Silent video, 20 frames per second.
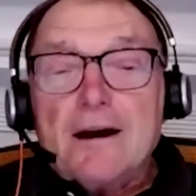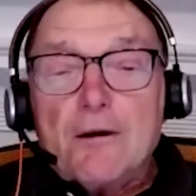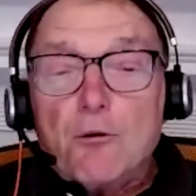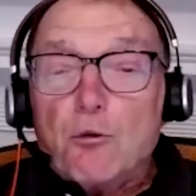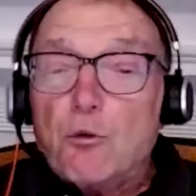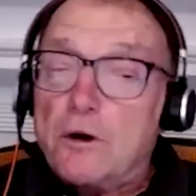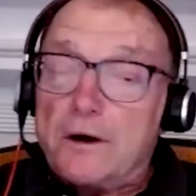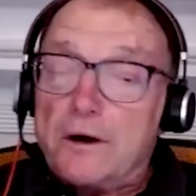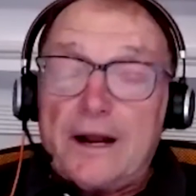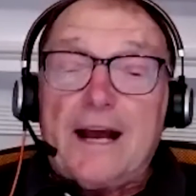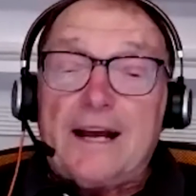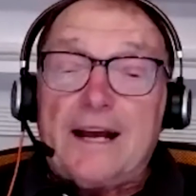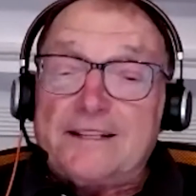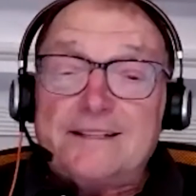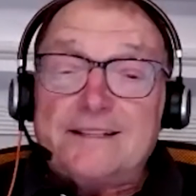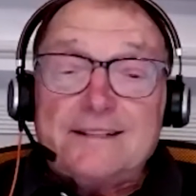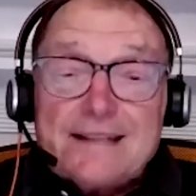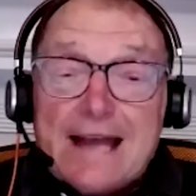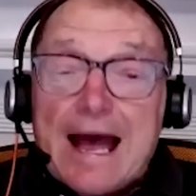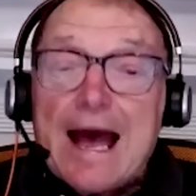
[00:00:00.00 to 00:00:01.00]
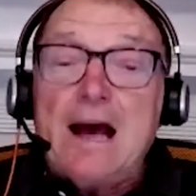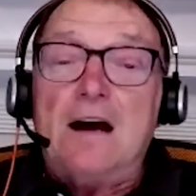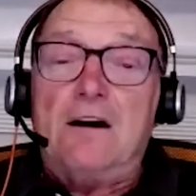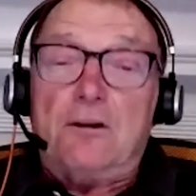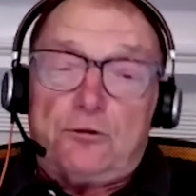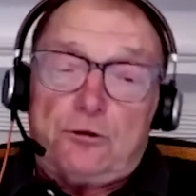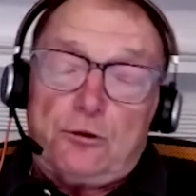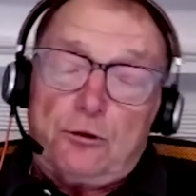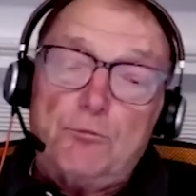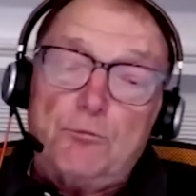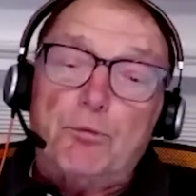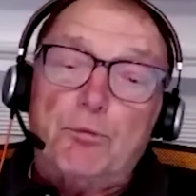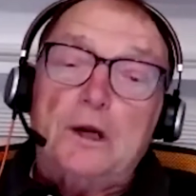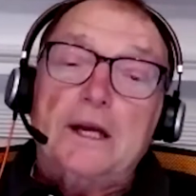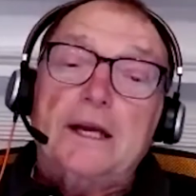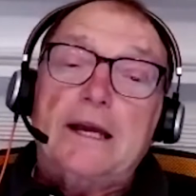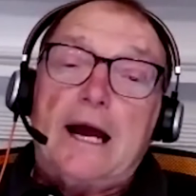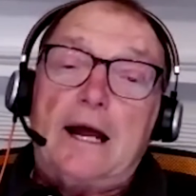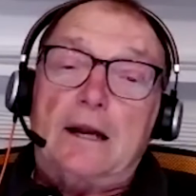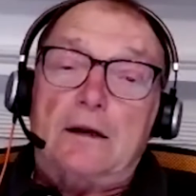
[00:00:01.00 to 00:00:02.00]
Whereas now you
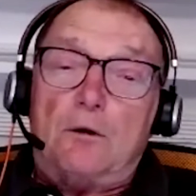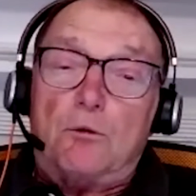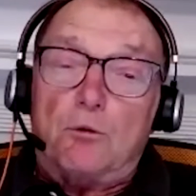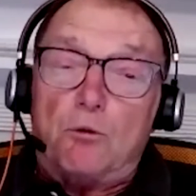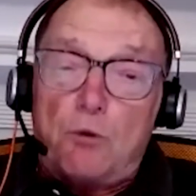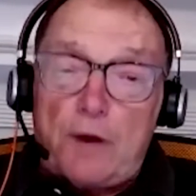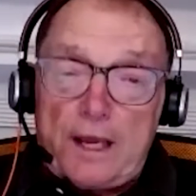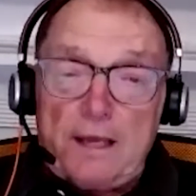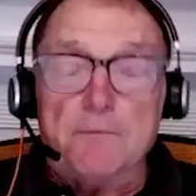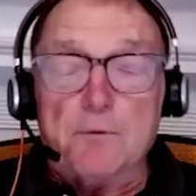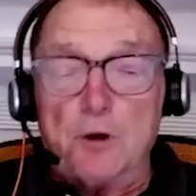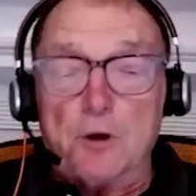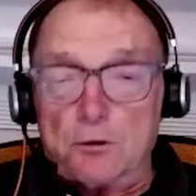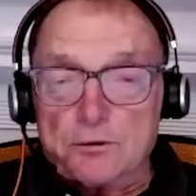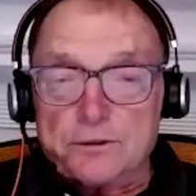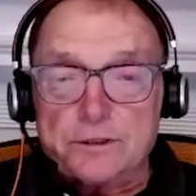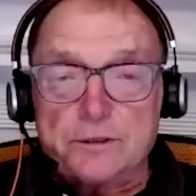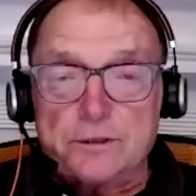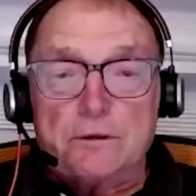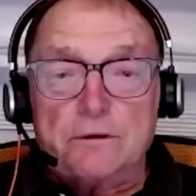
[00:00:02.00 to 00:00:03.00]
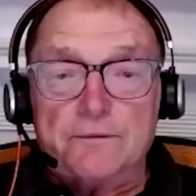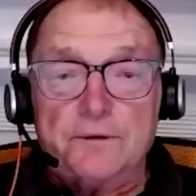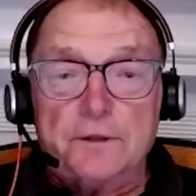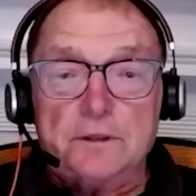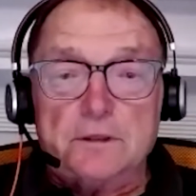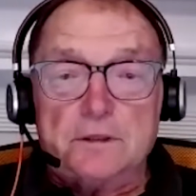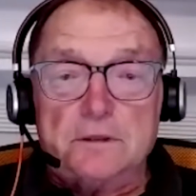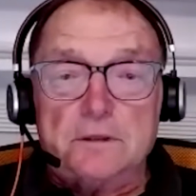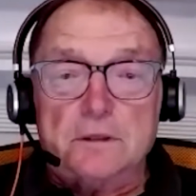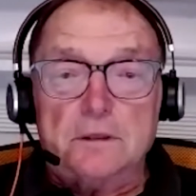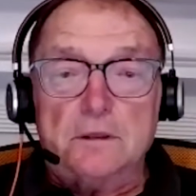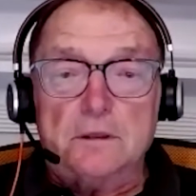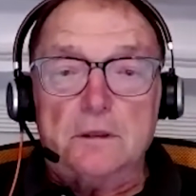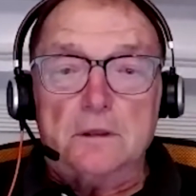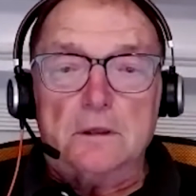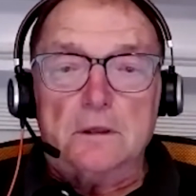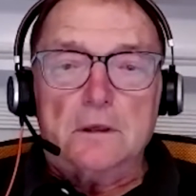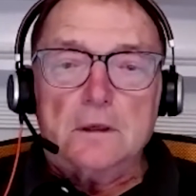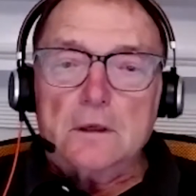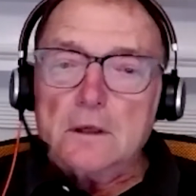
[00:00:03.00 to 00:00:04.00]
bring out a Waymo service,
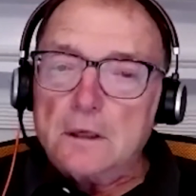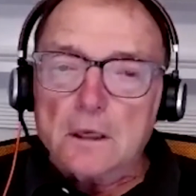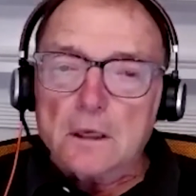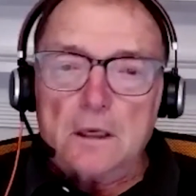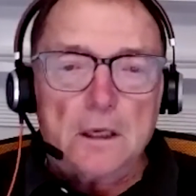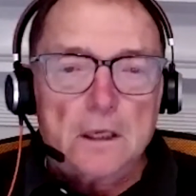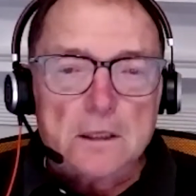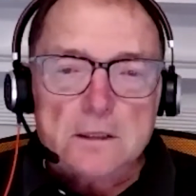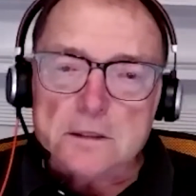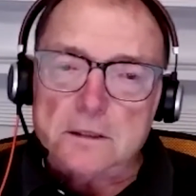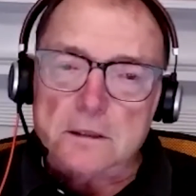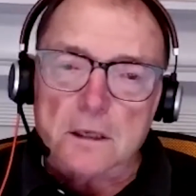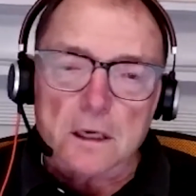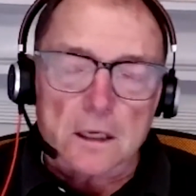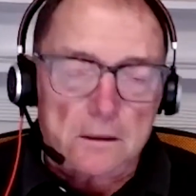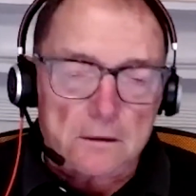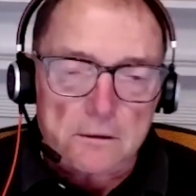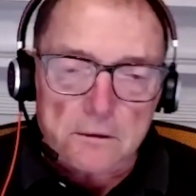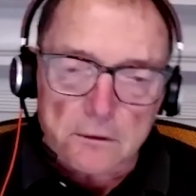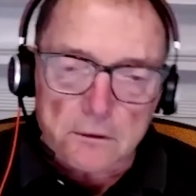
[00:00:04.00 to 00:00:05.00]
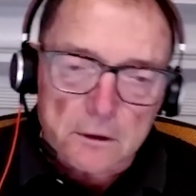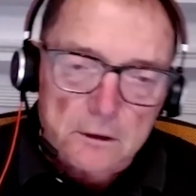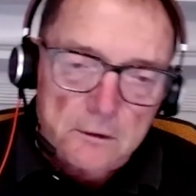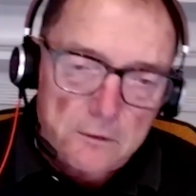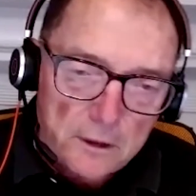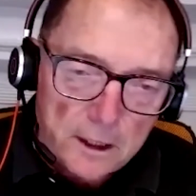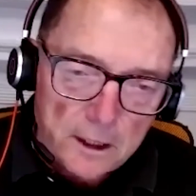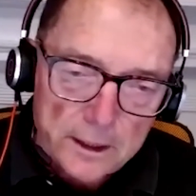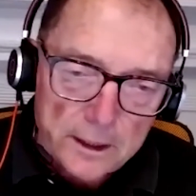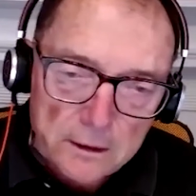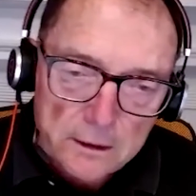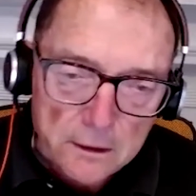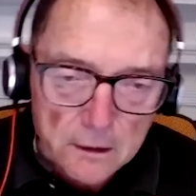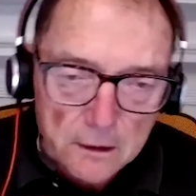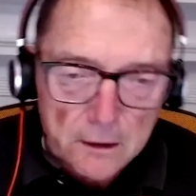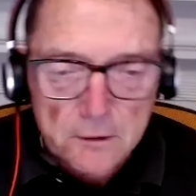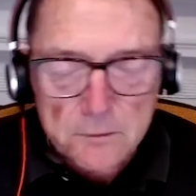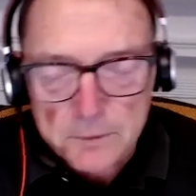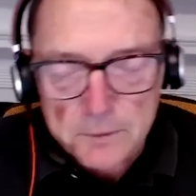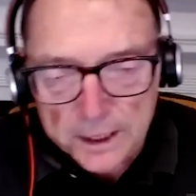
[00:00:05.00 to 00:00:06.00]
it's got to look like,
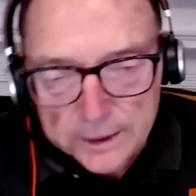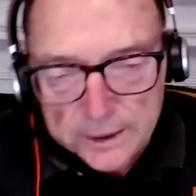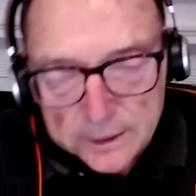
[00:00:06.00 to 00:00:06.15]
oh my